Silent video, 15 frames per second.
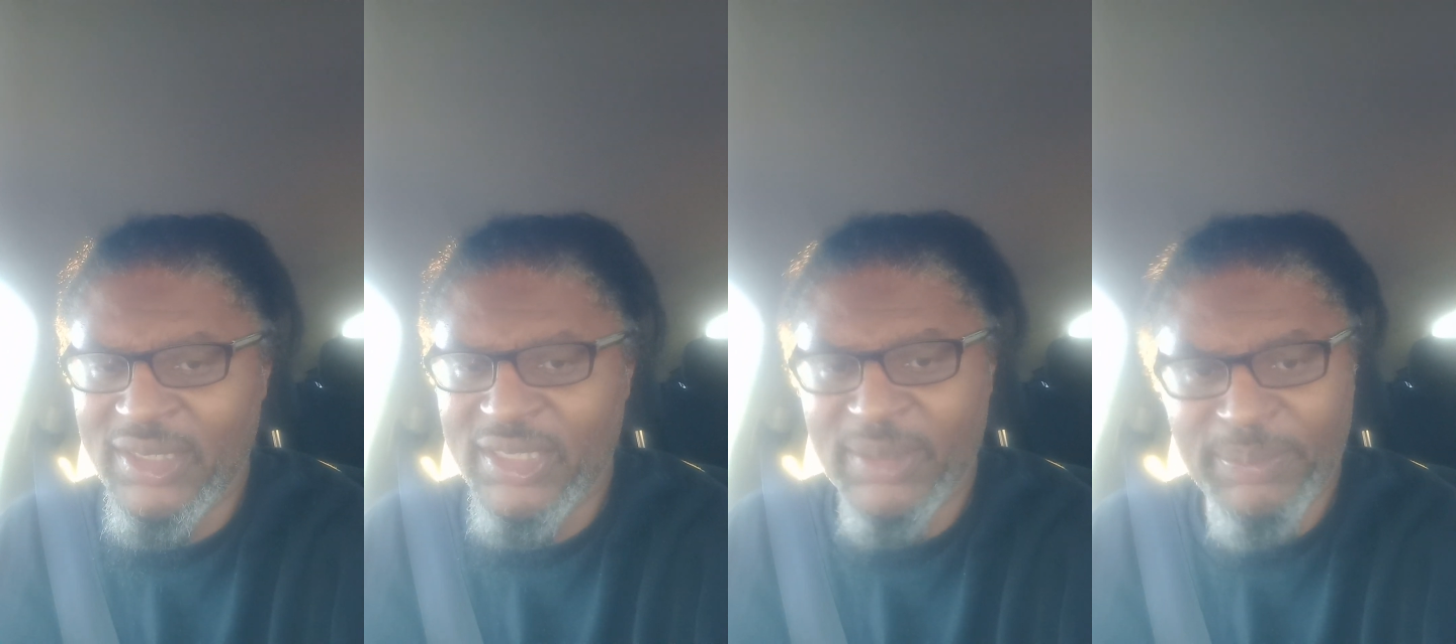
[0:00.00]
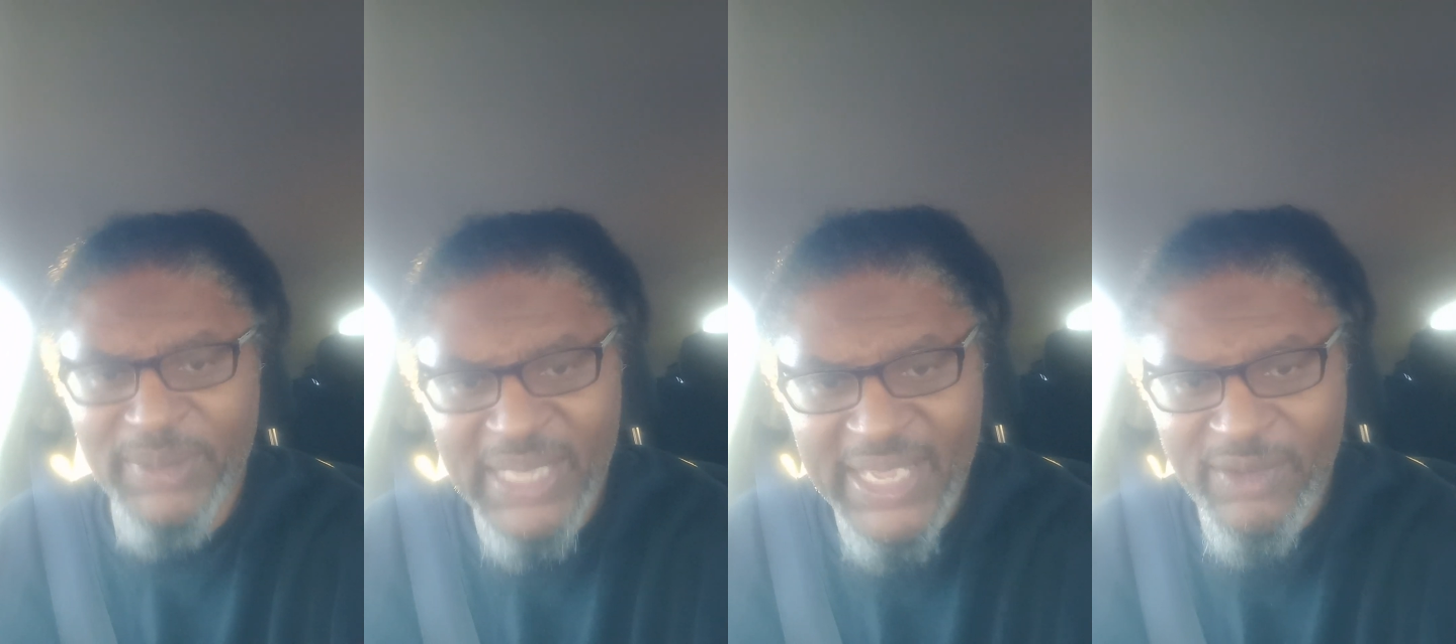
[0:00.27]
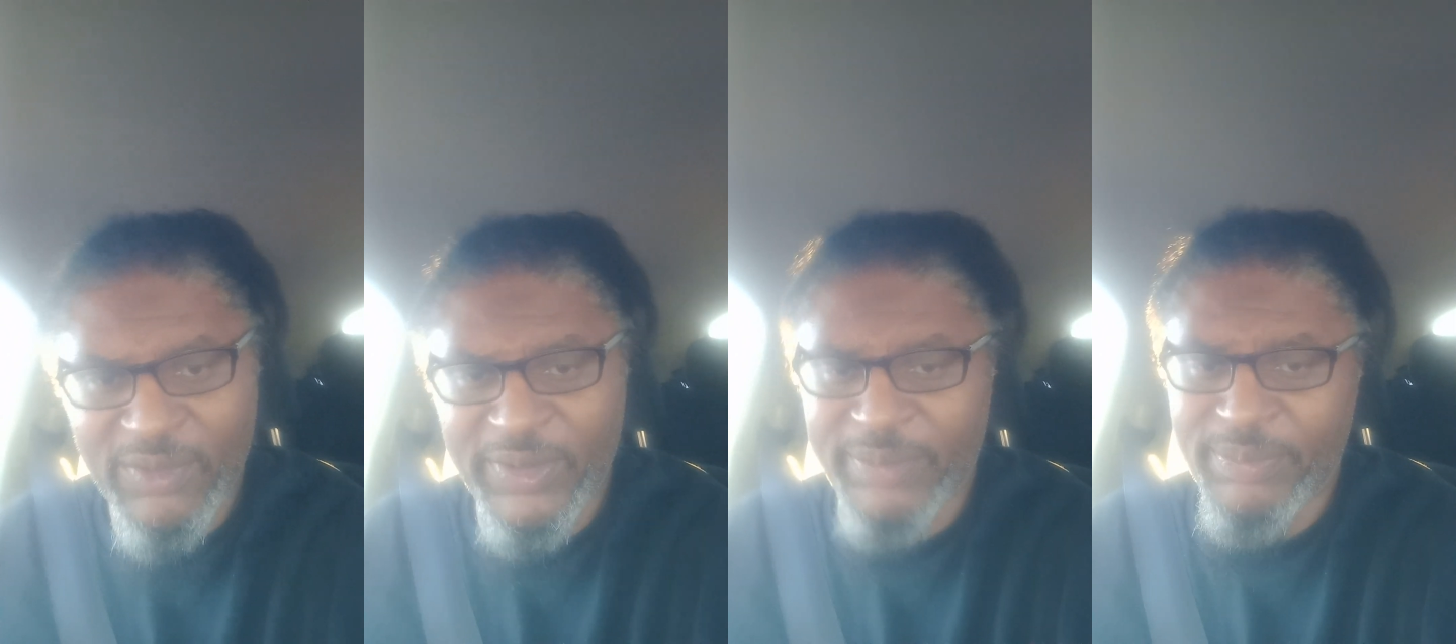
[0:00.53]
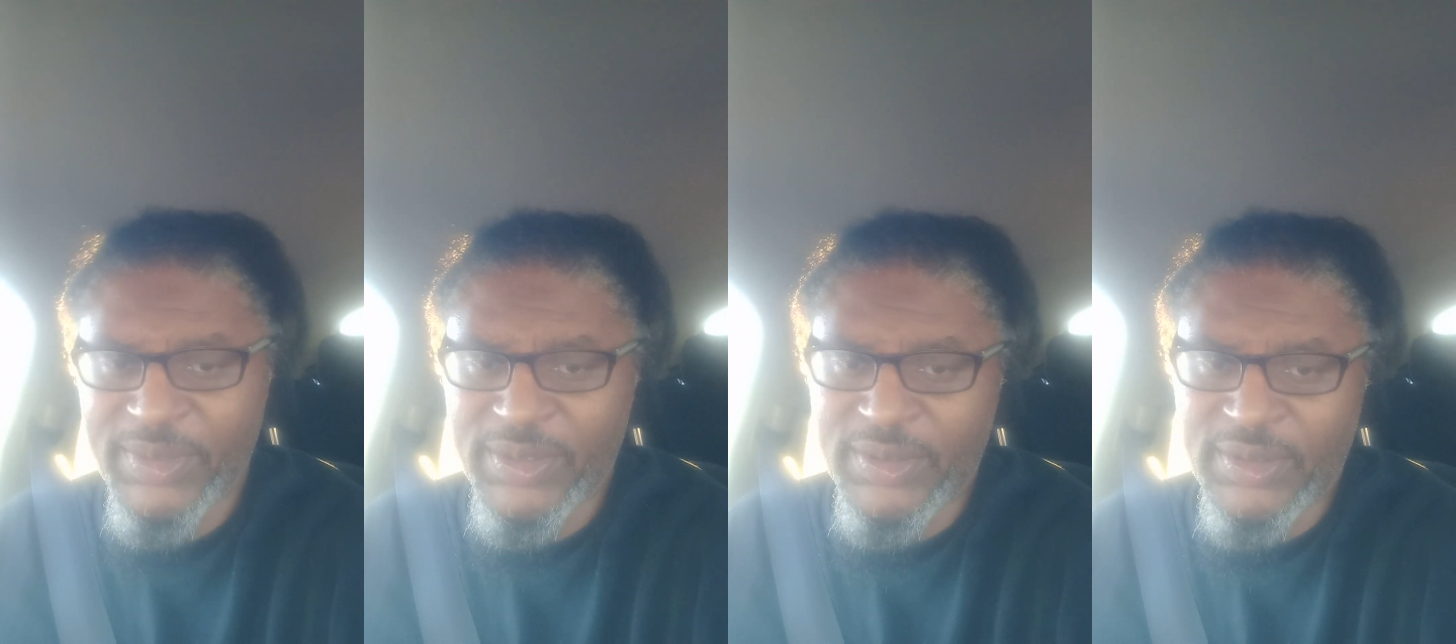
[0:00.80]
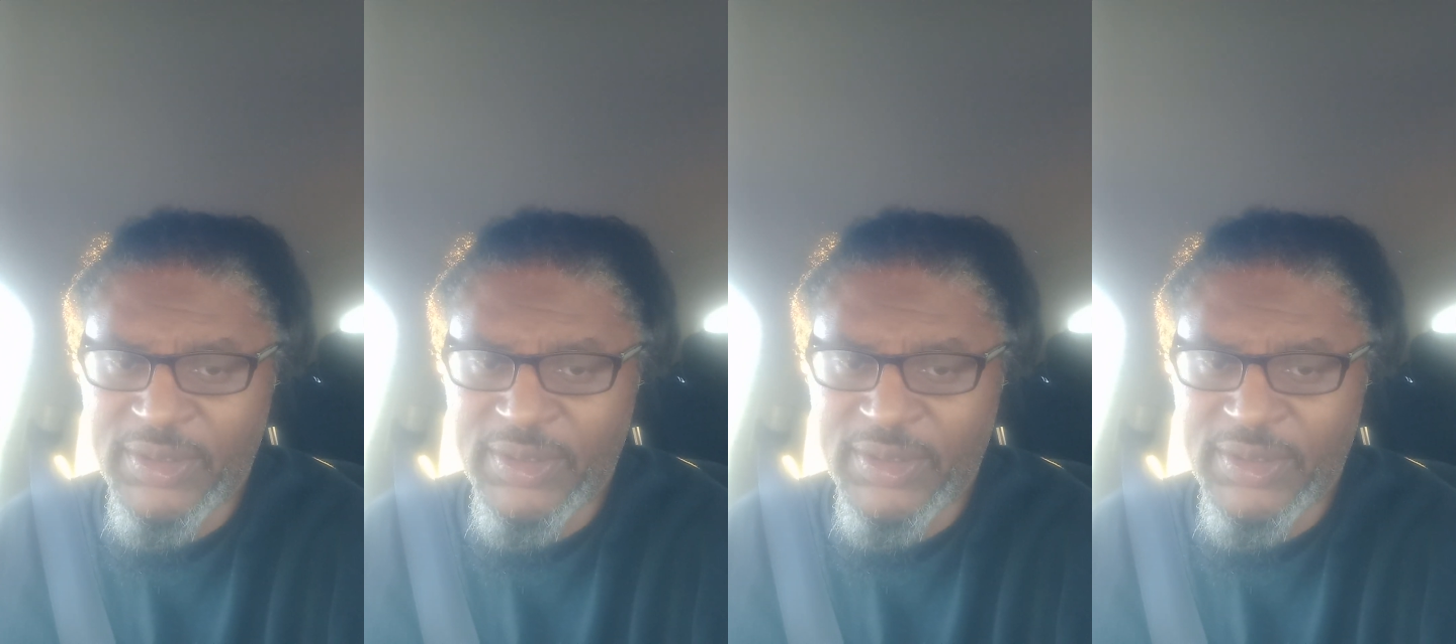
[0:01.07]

the black women.